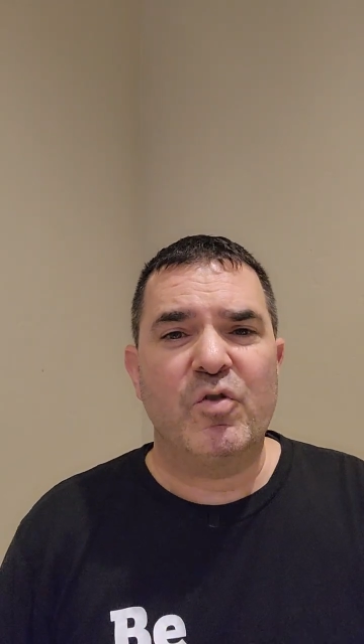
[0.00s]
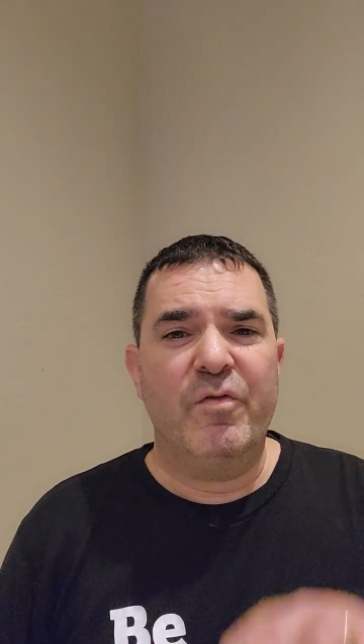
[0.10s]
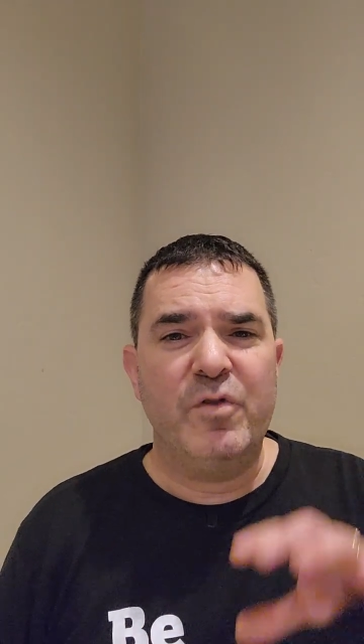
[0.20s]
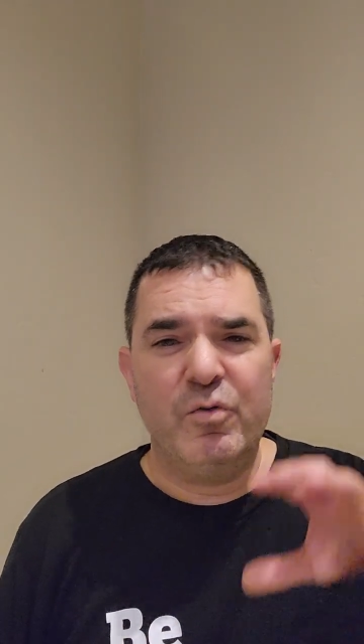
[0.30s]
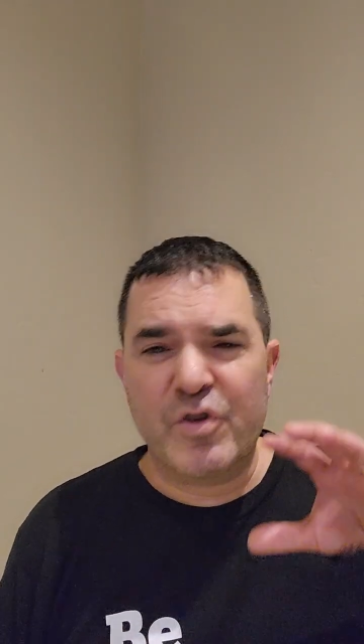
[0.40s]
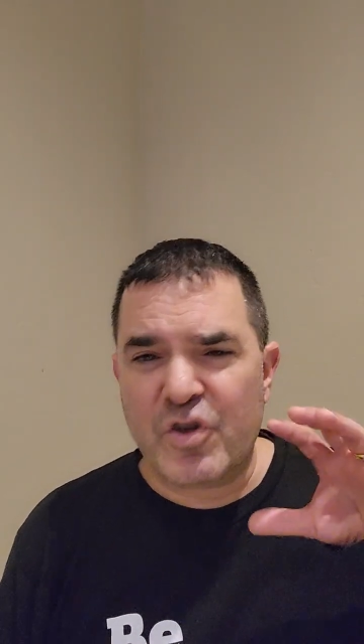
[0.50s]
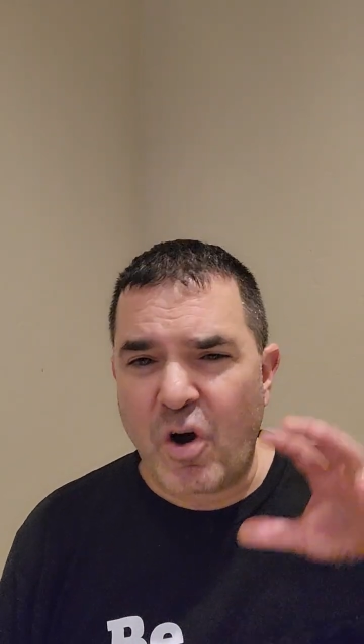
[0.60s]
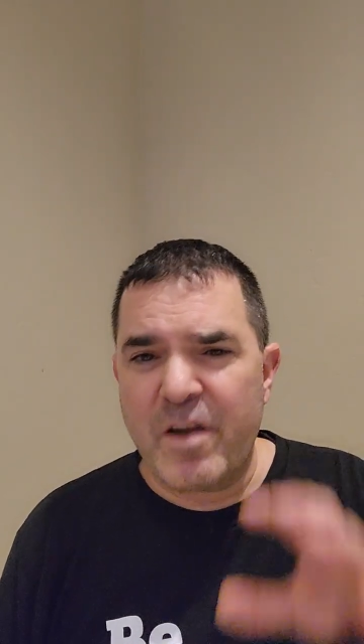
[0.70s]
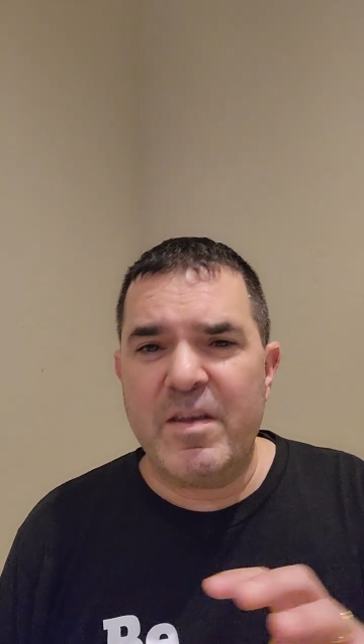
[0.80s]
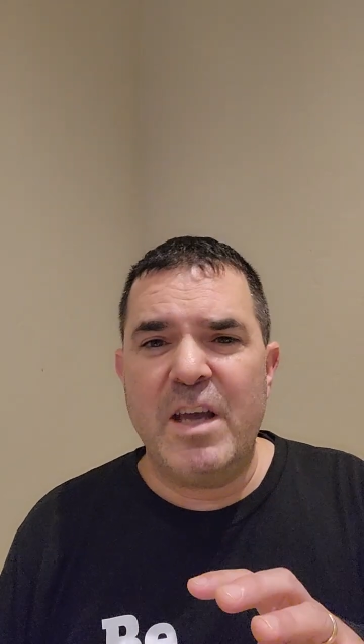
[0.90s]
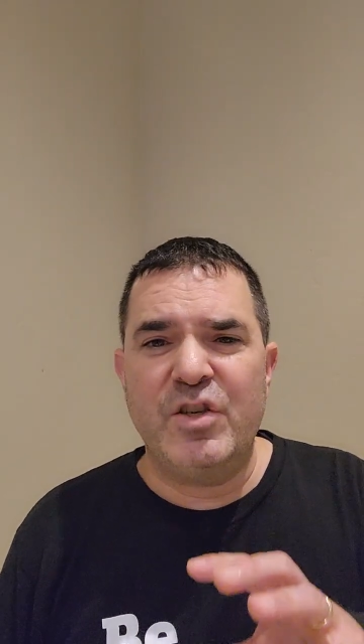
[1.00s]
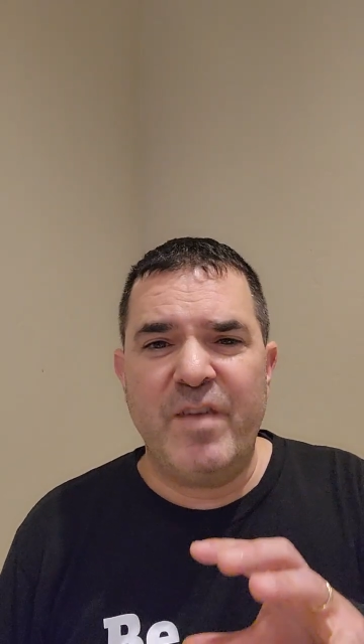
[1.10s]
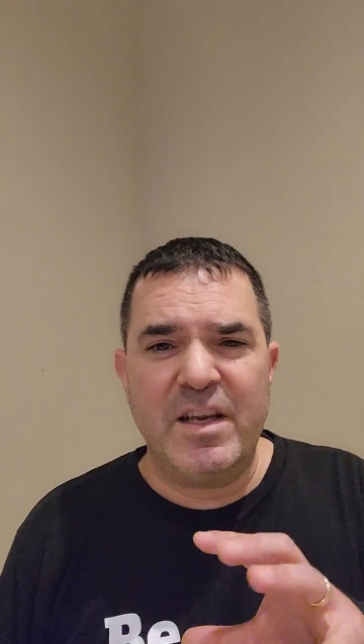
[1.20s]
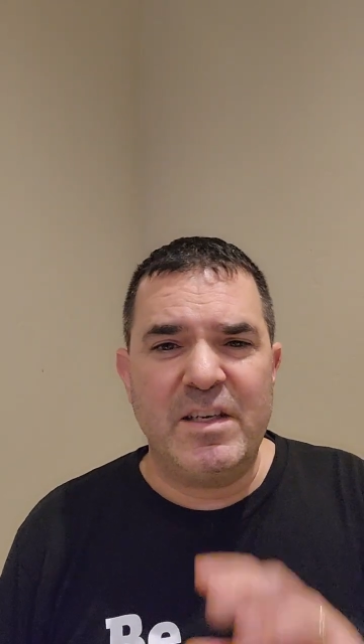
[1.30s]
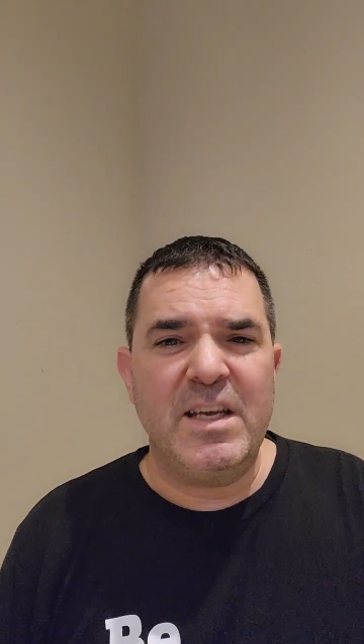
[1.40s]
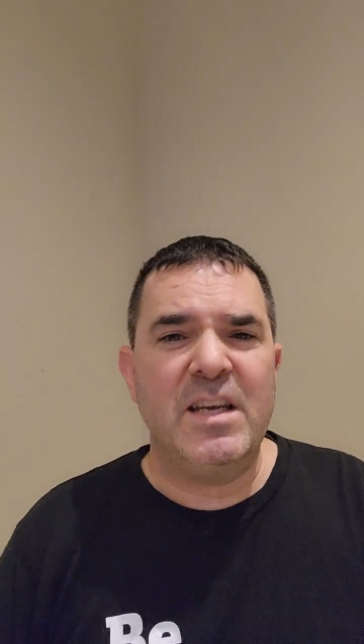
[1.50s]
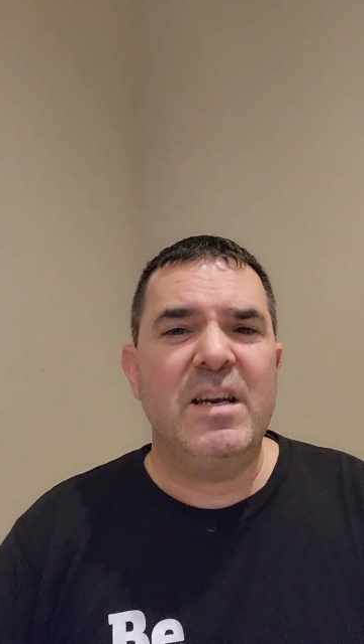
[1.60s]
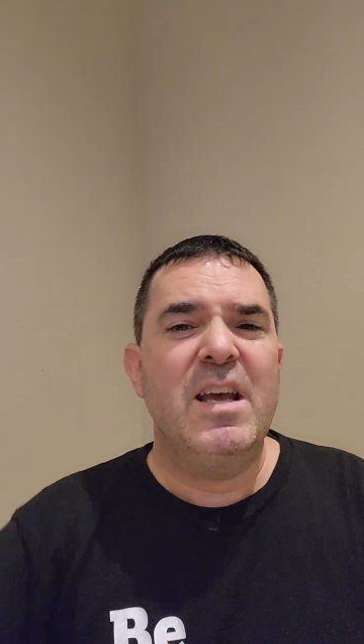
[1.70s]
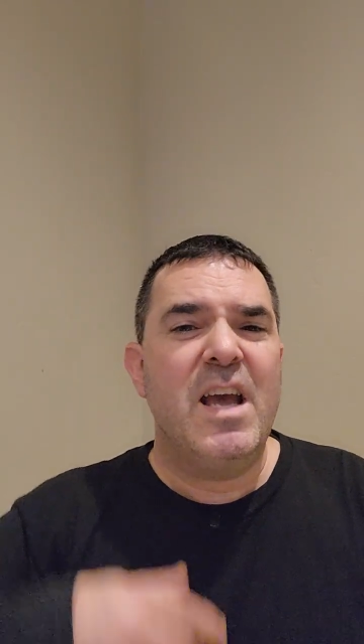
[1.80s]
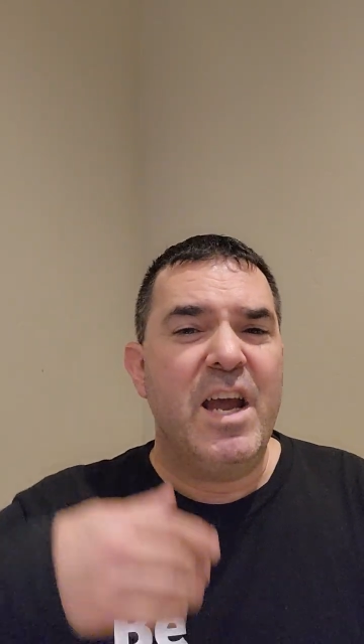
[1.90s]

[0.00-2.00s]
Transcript: So if you start at the age of 18